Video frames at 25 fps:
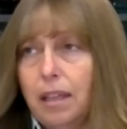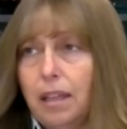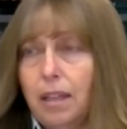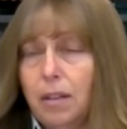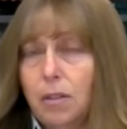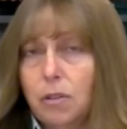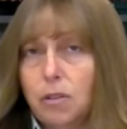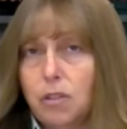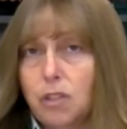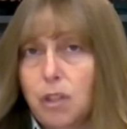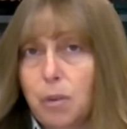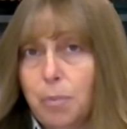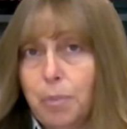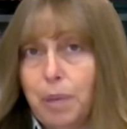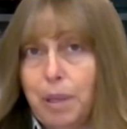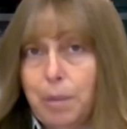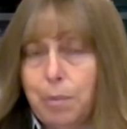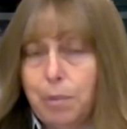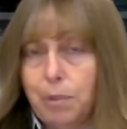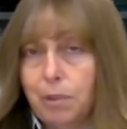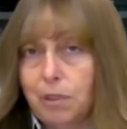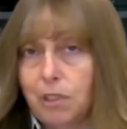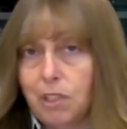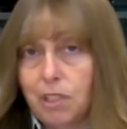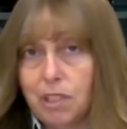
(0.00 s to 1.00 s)
you know, some
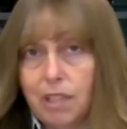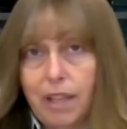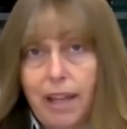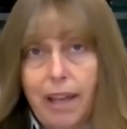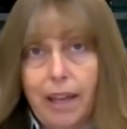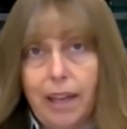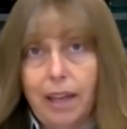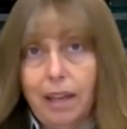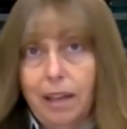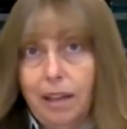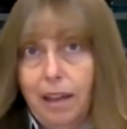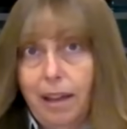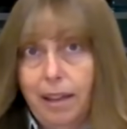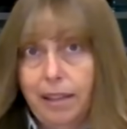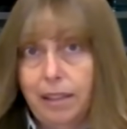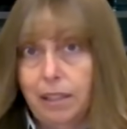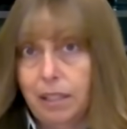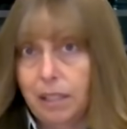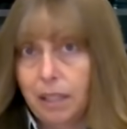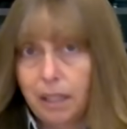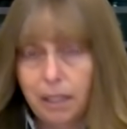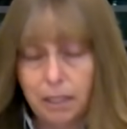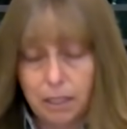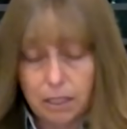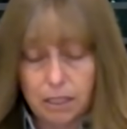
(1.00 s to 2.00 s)
people just like a
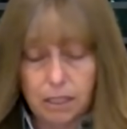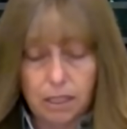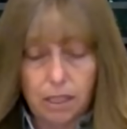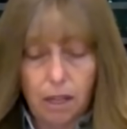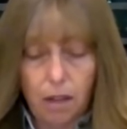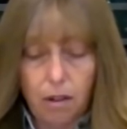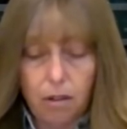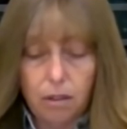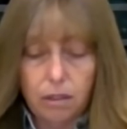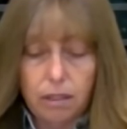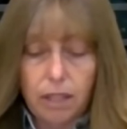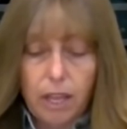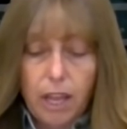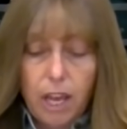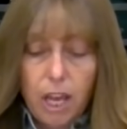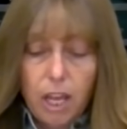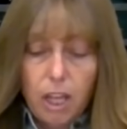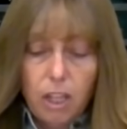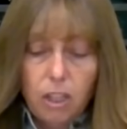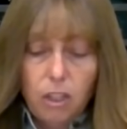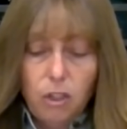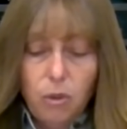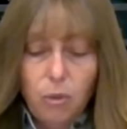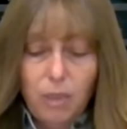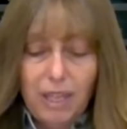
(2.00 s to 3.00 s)
ton of salt.
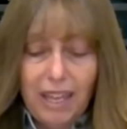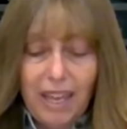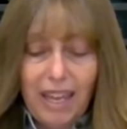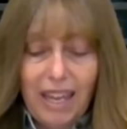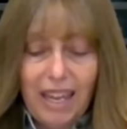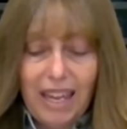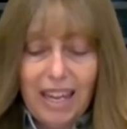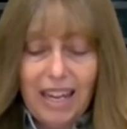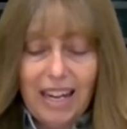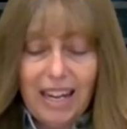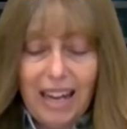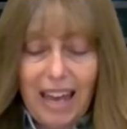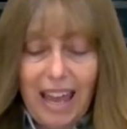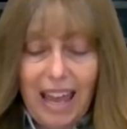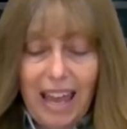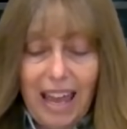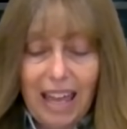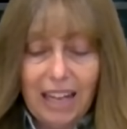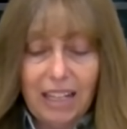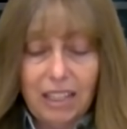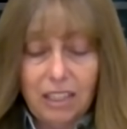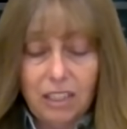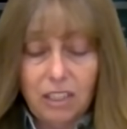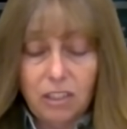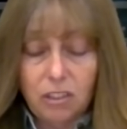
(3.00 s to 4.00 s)
You can
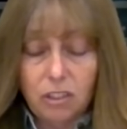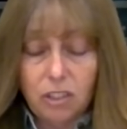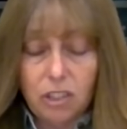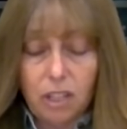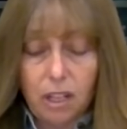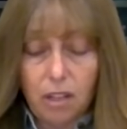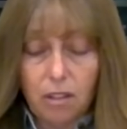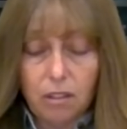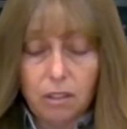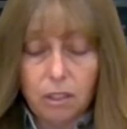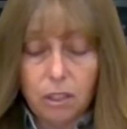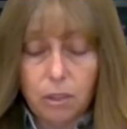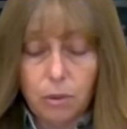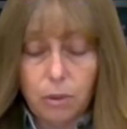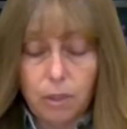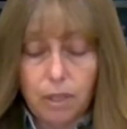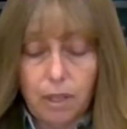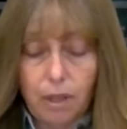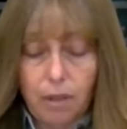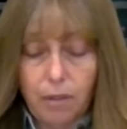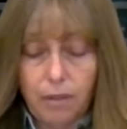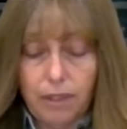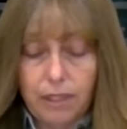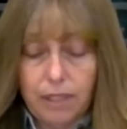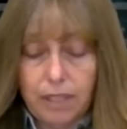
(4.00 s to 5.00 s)
add a little salt to
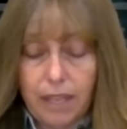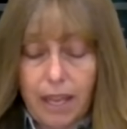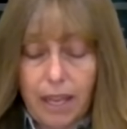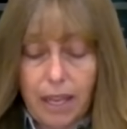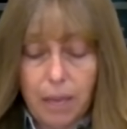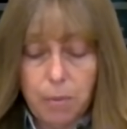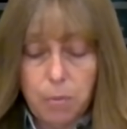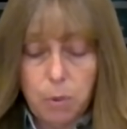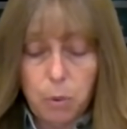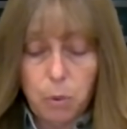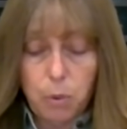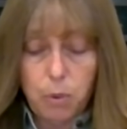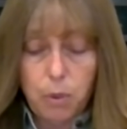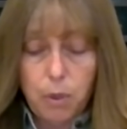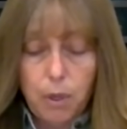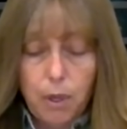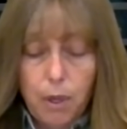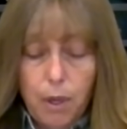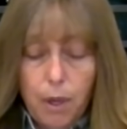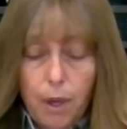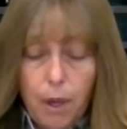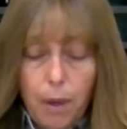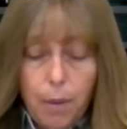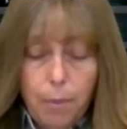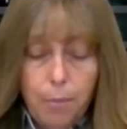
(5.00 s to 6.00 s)
it on the table,
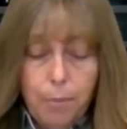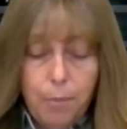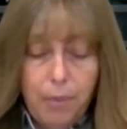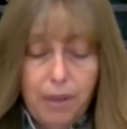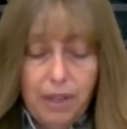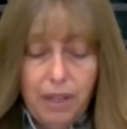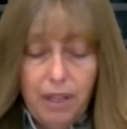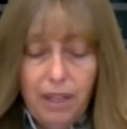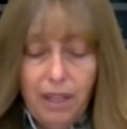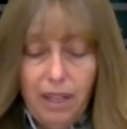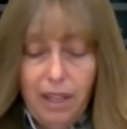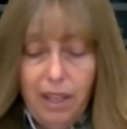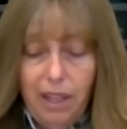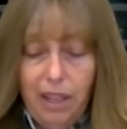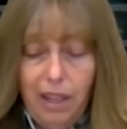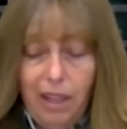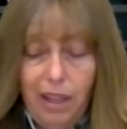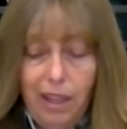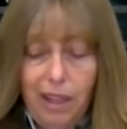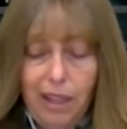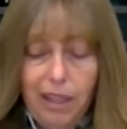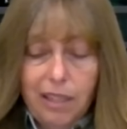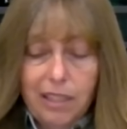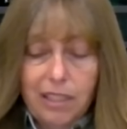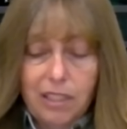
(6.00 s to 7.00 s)

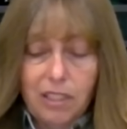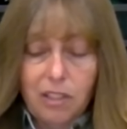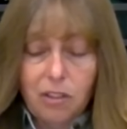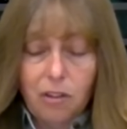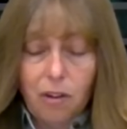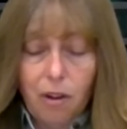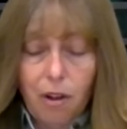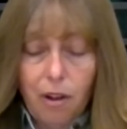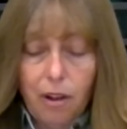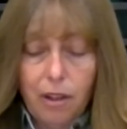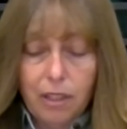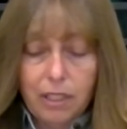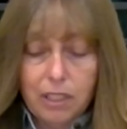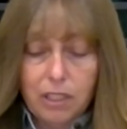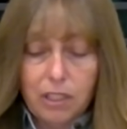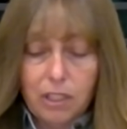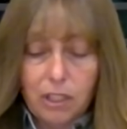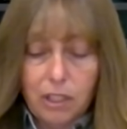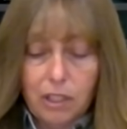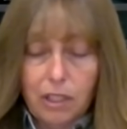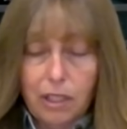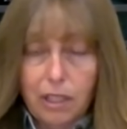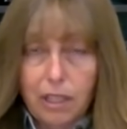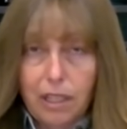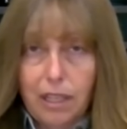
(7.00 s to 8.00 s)
but it's not as
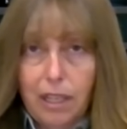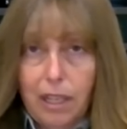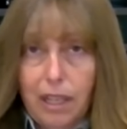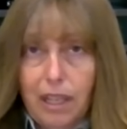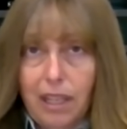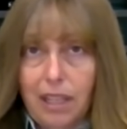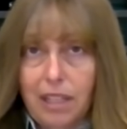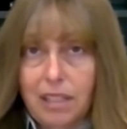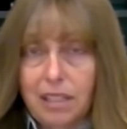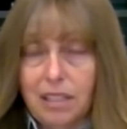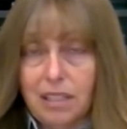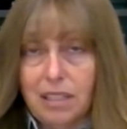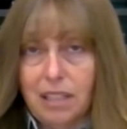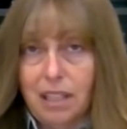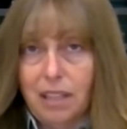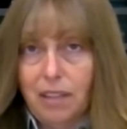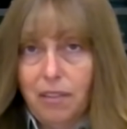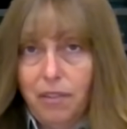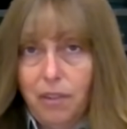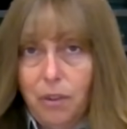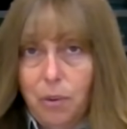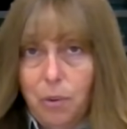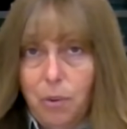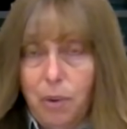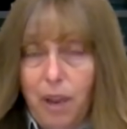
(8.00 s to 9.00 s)
good as
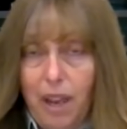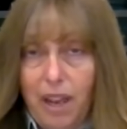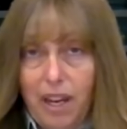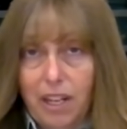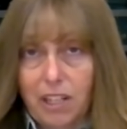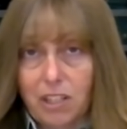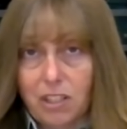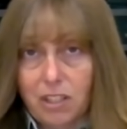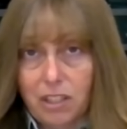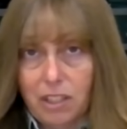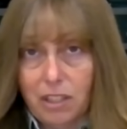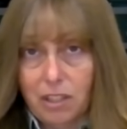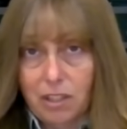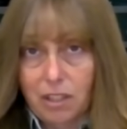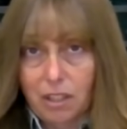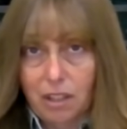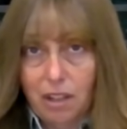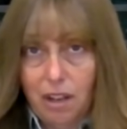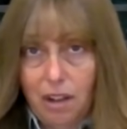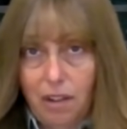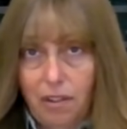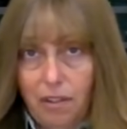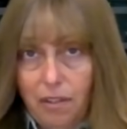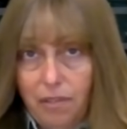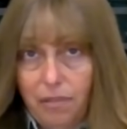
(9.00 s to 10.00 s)
if you actually
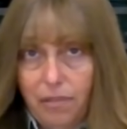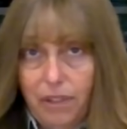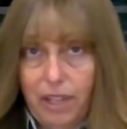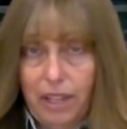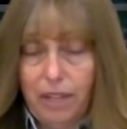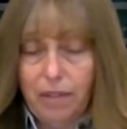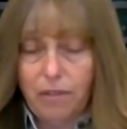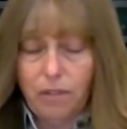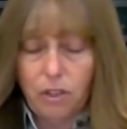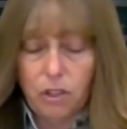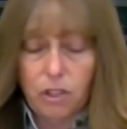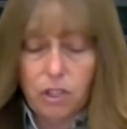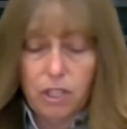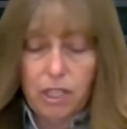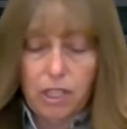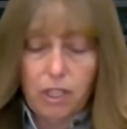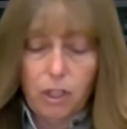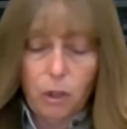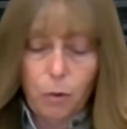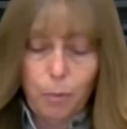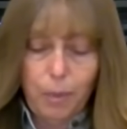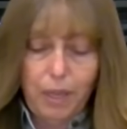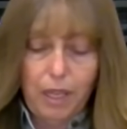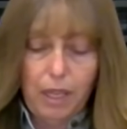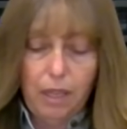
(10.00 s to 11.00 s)
cook all the flavors
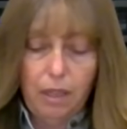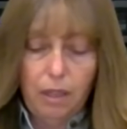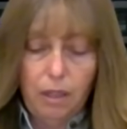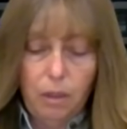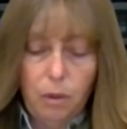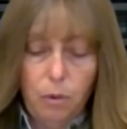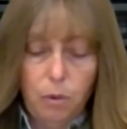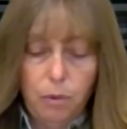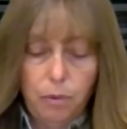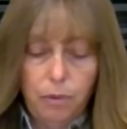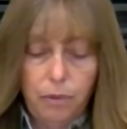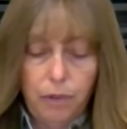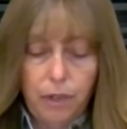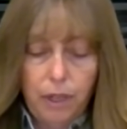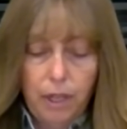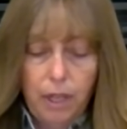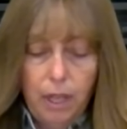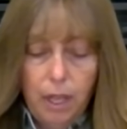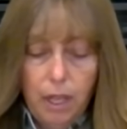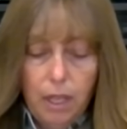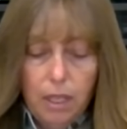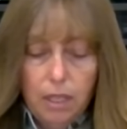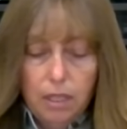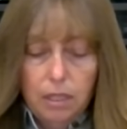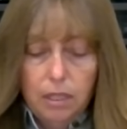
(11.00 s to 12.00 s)
in your meatloaf.
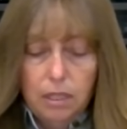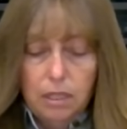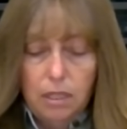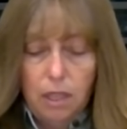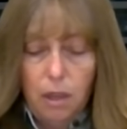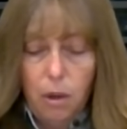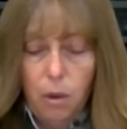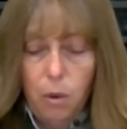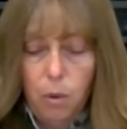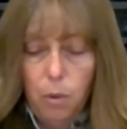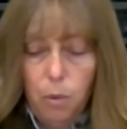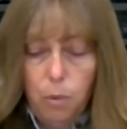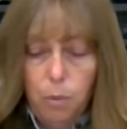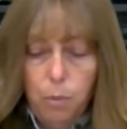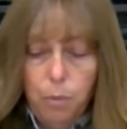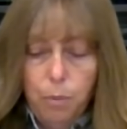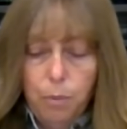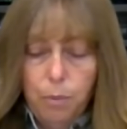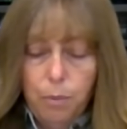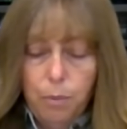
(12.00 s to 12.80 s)
So